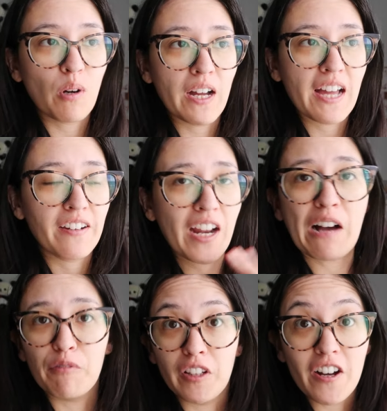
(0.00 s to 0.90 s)
why I did
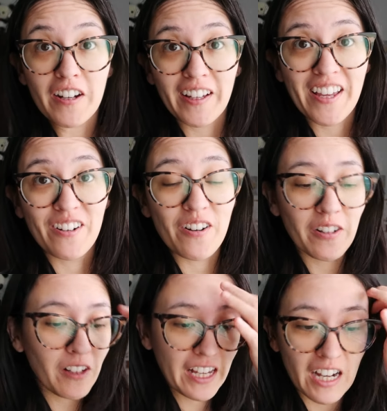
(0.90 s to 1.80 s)
not vlog at
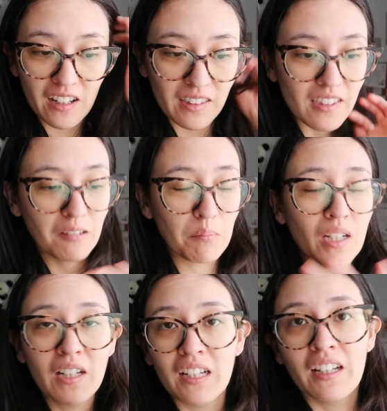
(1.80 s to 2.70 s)
all. I got
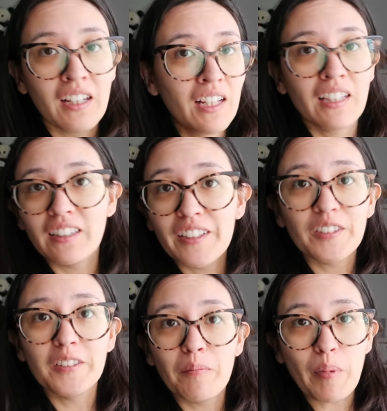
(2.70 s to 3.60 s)
some
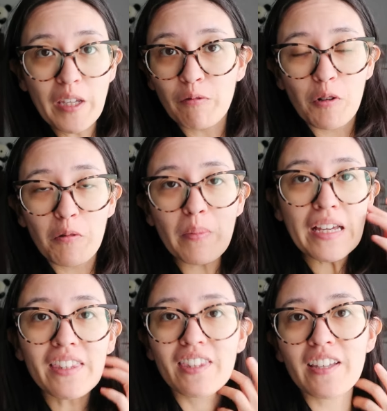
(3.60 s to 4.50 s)
little B-roll
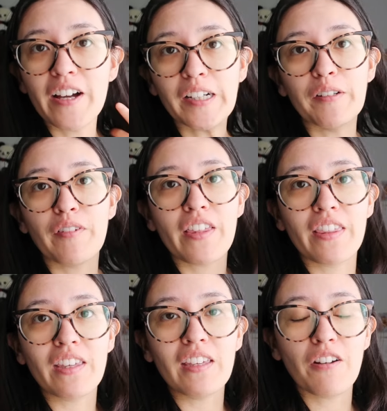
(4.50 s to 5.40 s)
bits of
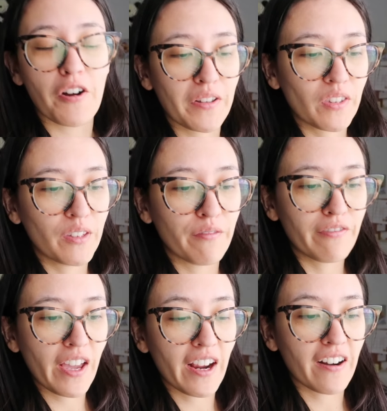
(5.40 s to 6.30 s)
the artisan
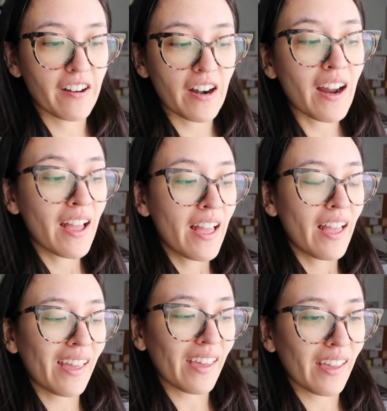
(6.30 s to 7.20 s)
fair
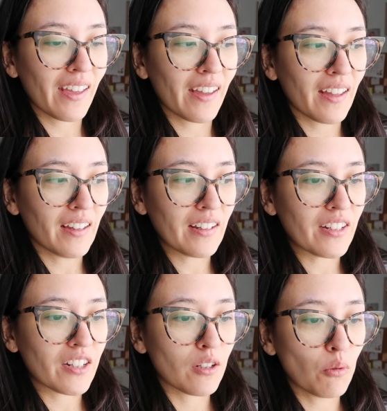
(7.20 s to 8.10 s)

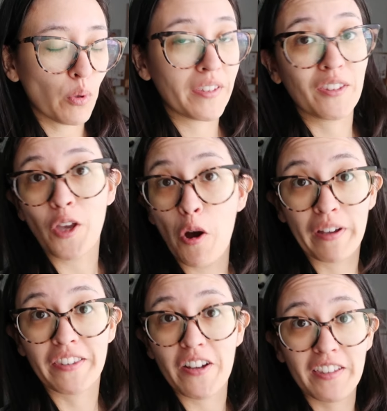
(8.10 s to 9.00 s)
and was so
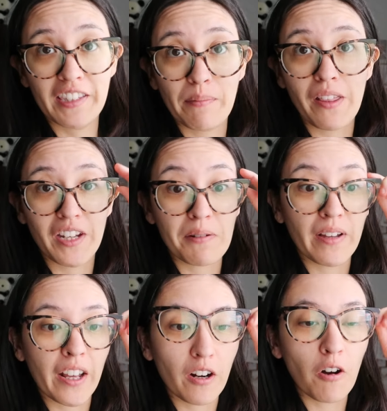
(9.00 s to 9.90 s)
exhausted by the time
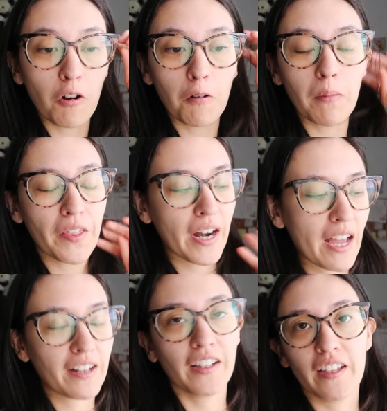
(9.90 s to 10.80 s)
I got home, and then I
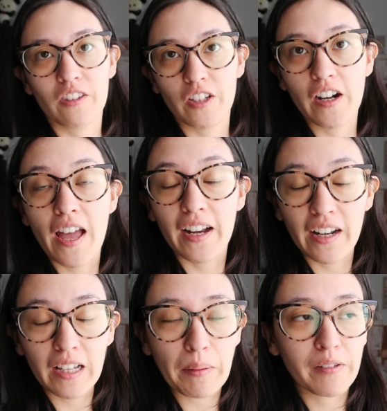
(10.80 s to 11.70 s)
had to like start
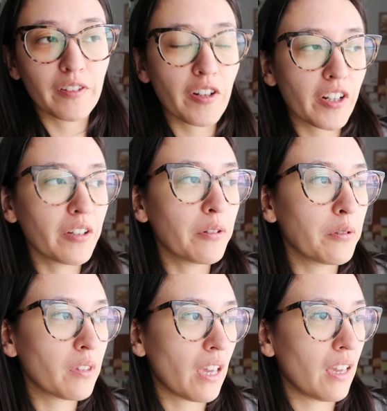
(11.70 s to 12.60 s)
editing my
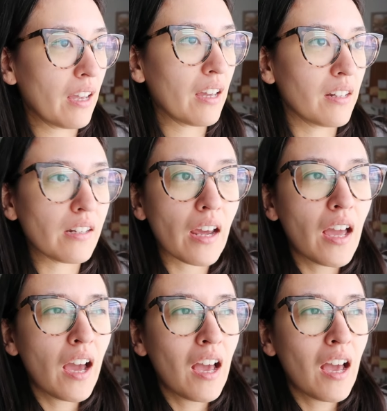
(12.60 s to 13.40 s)
photos, and